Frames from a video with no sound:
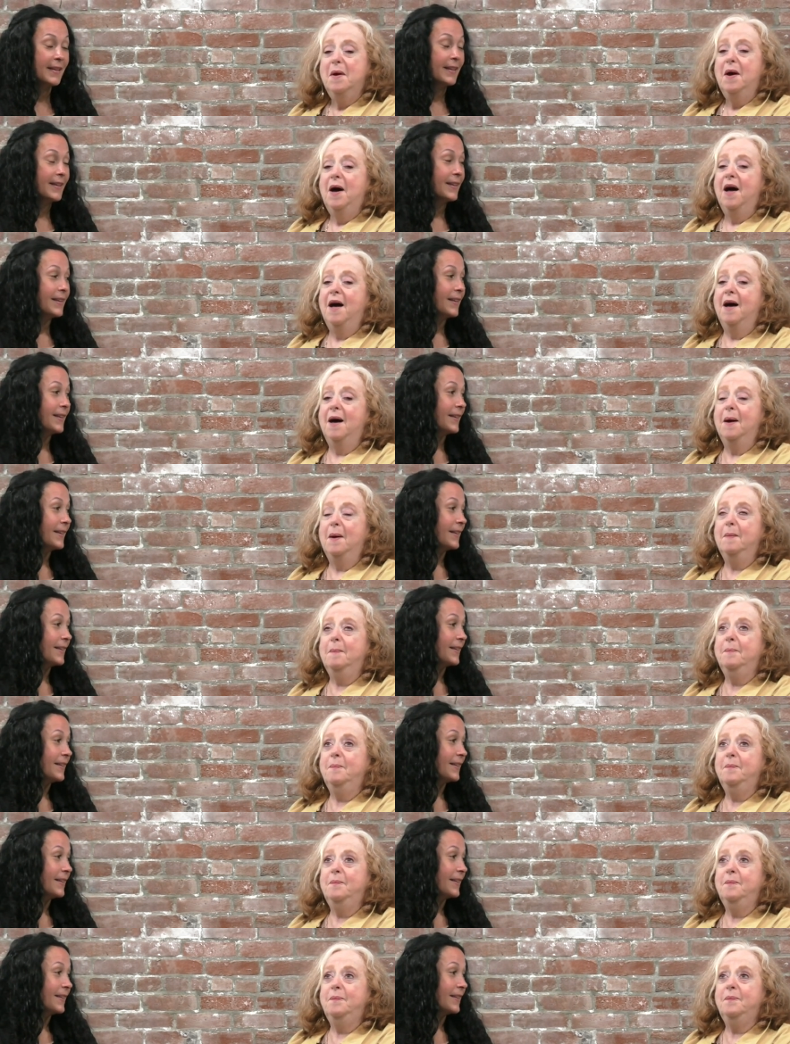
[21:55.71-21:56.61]

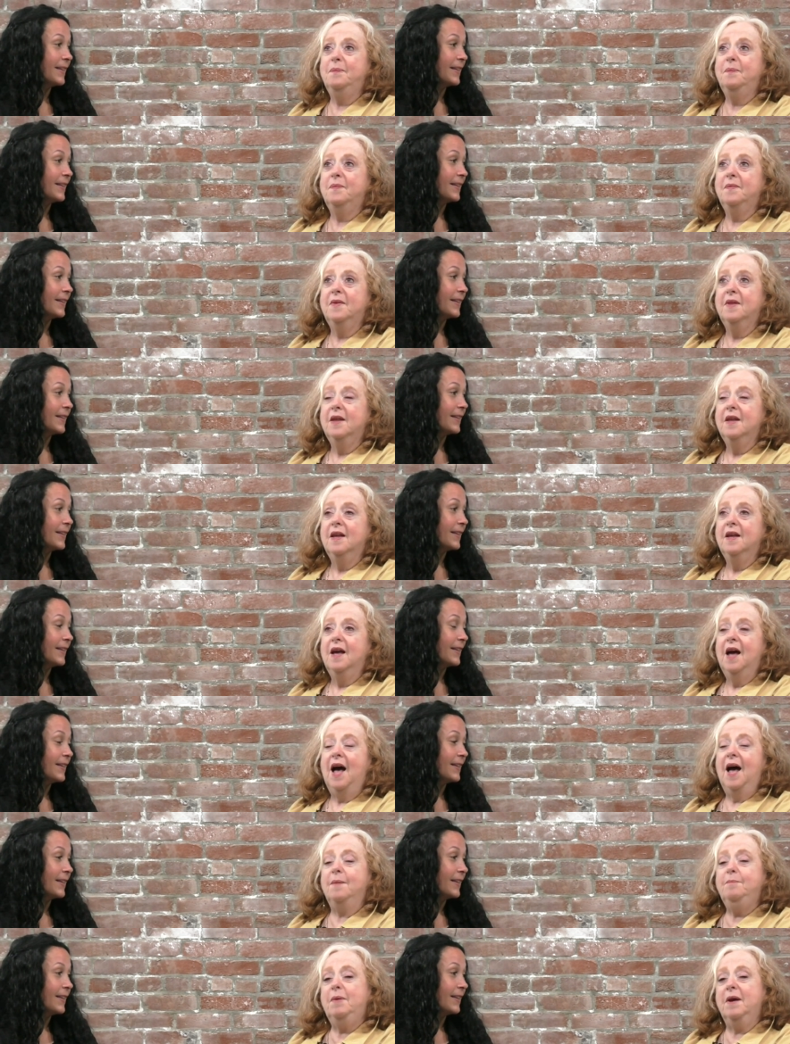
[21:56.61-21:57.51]
Speaker 1: um,
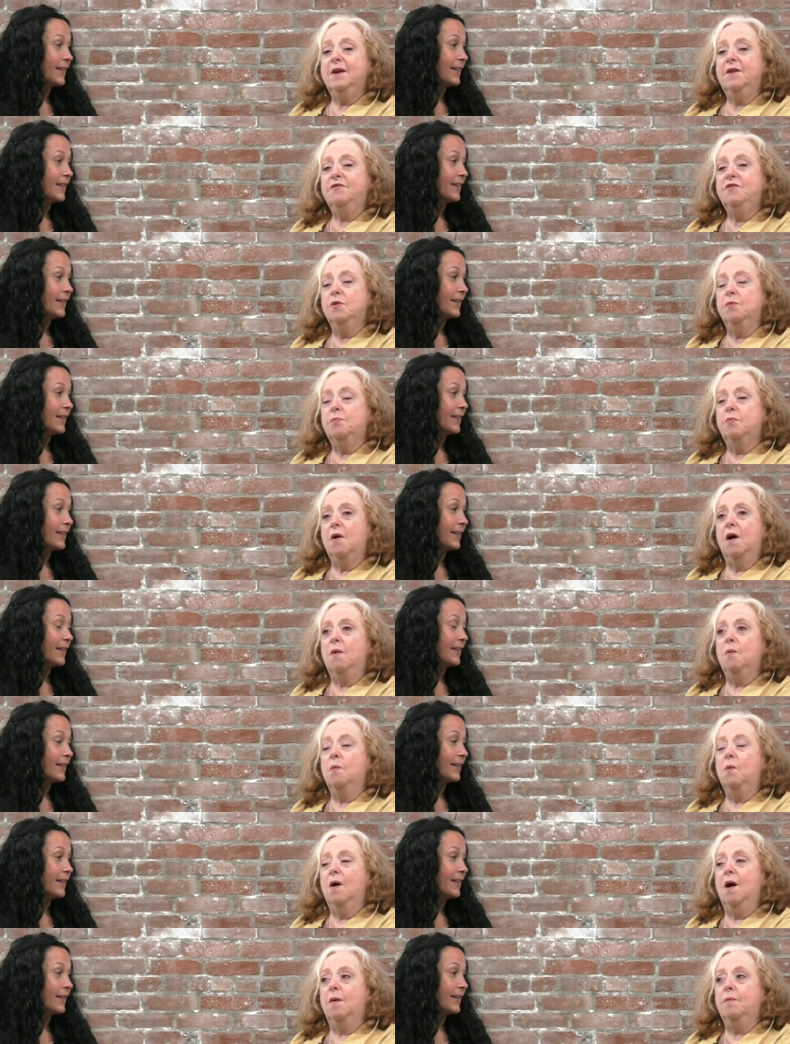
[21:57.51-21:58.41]
I bet if you
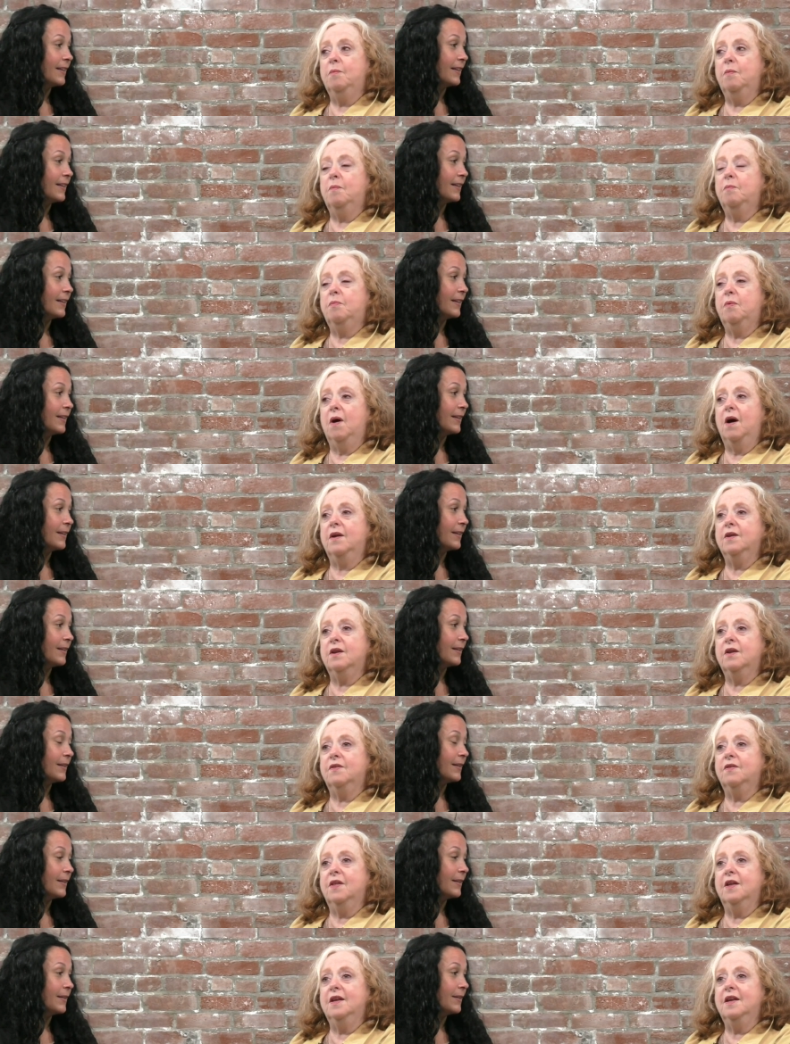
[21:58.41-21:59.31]
brought uh, brought
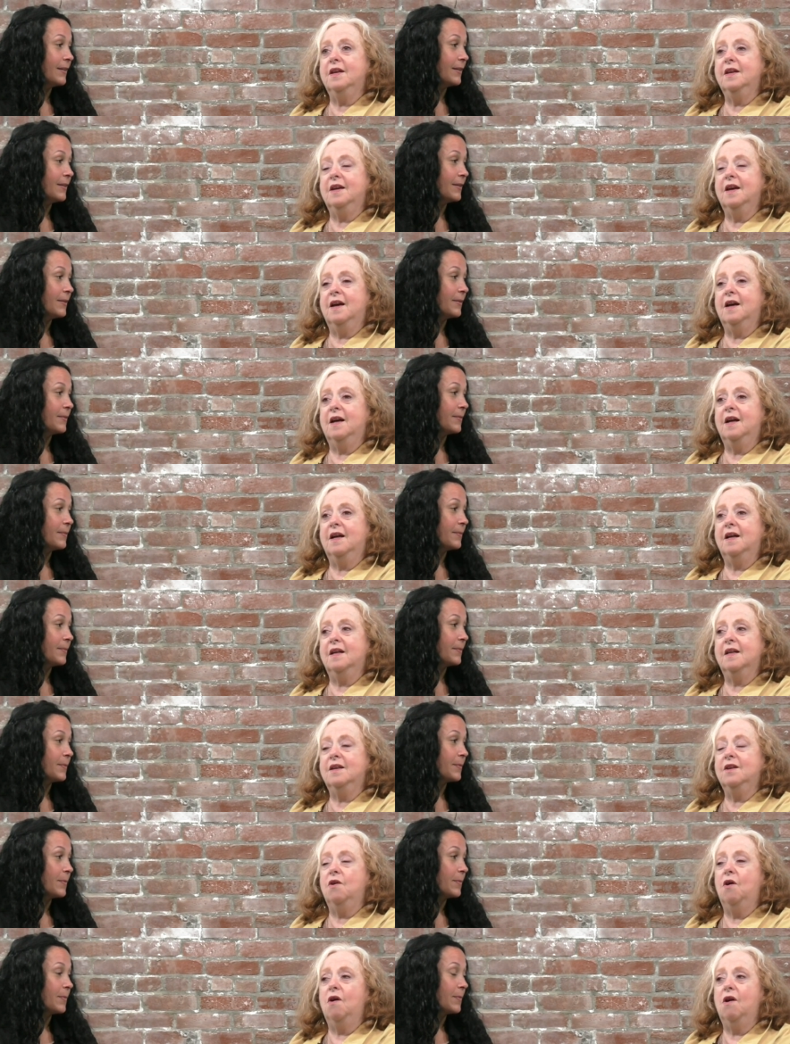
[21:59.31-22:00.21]
the uh,
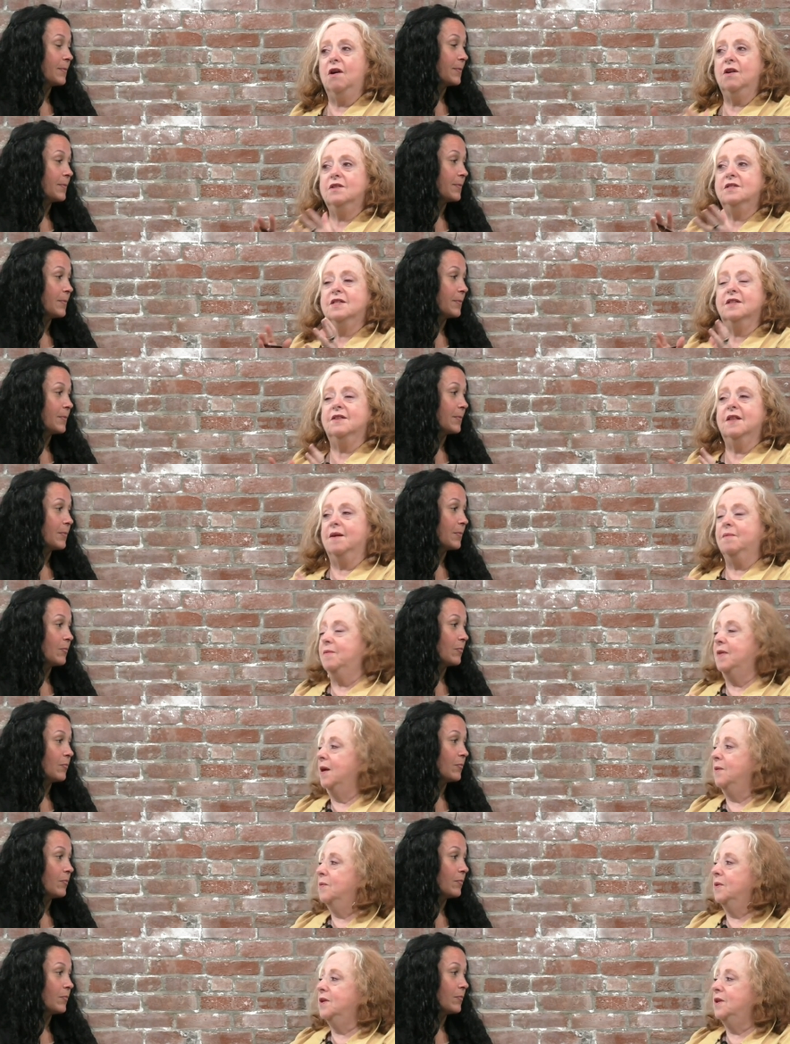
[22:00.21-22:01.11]
yarn to them,
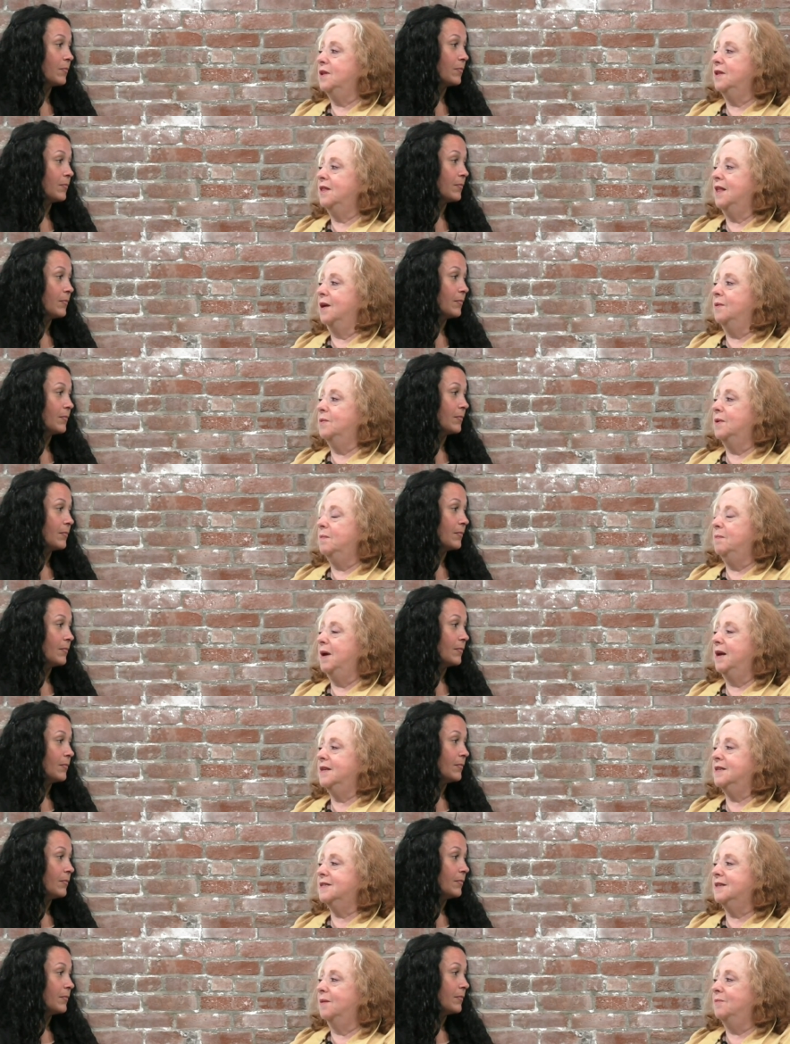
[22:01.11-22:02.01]
they would they would
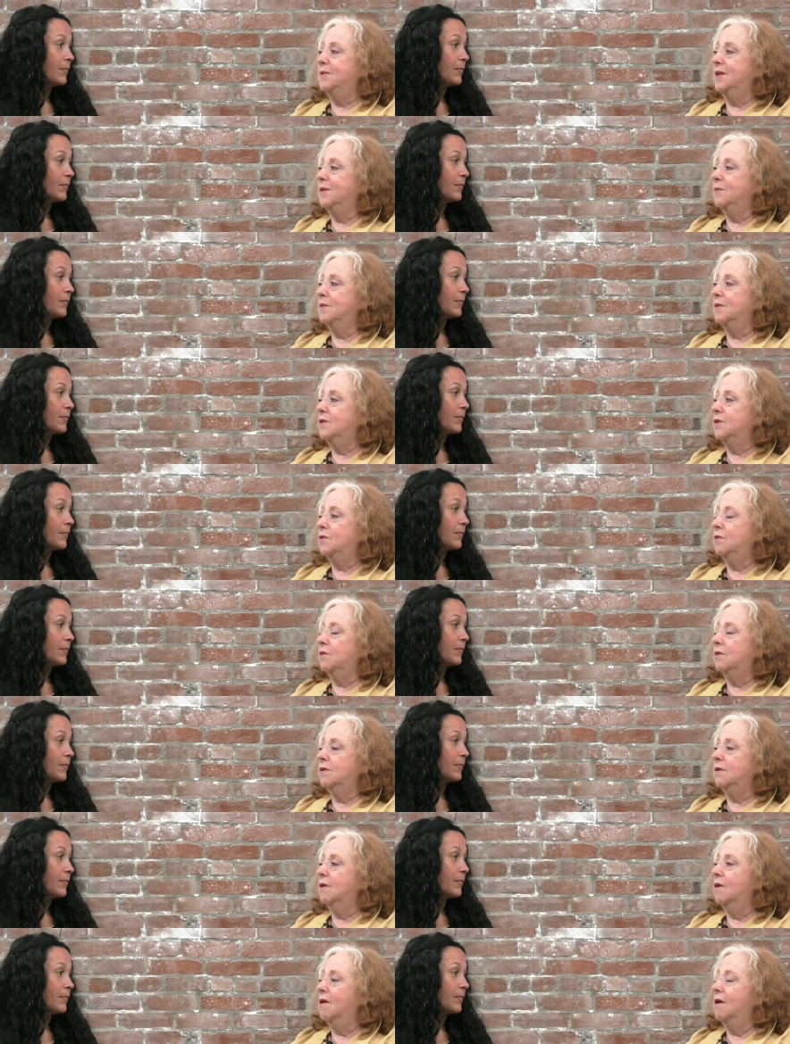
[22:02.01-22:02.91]
make something with
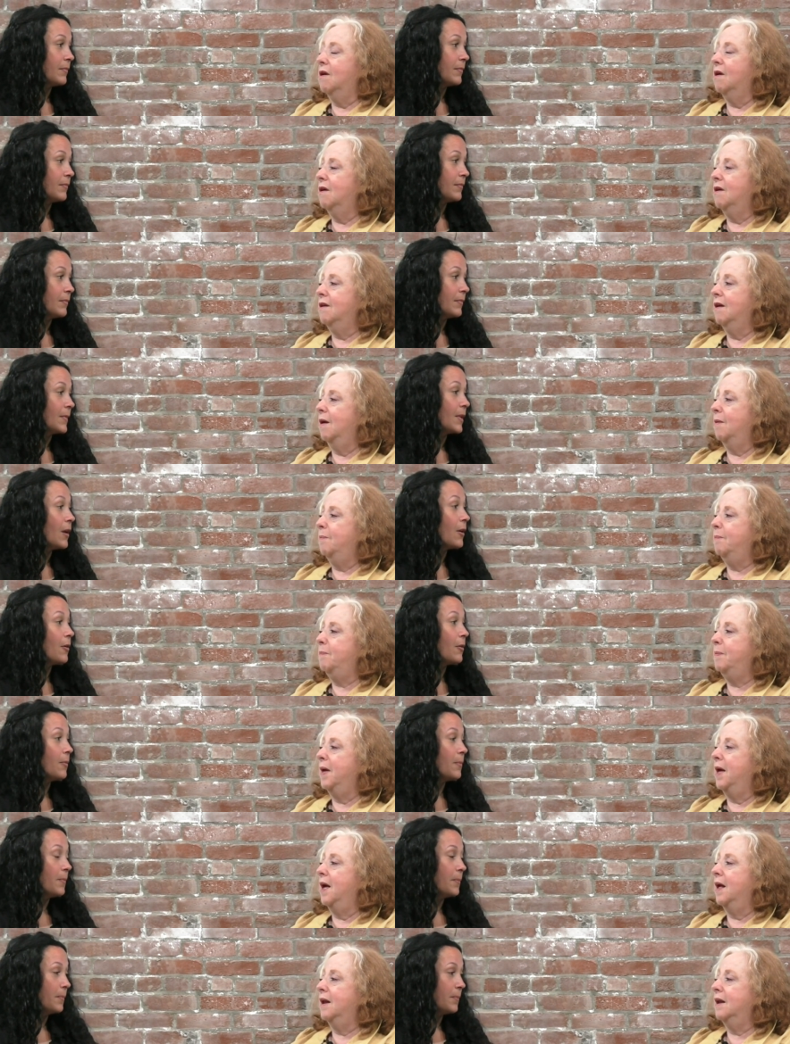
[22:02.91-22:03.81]
your yarn. I'll oh.
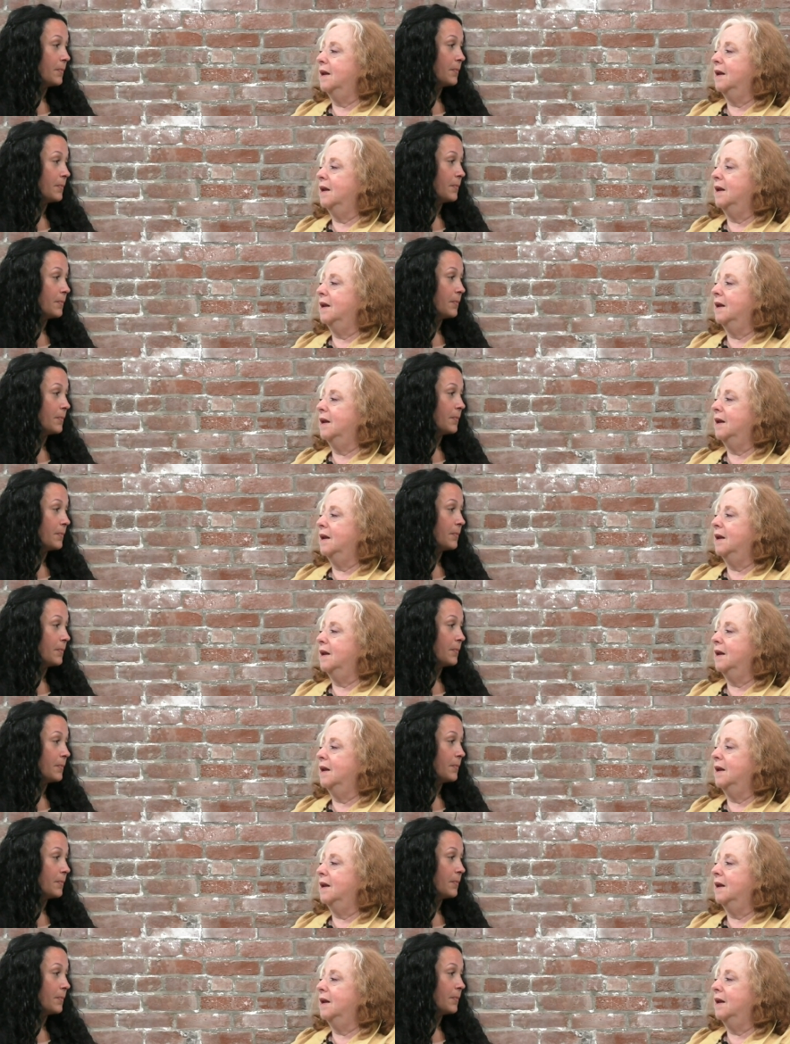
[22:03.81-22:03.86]
bet.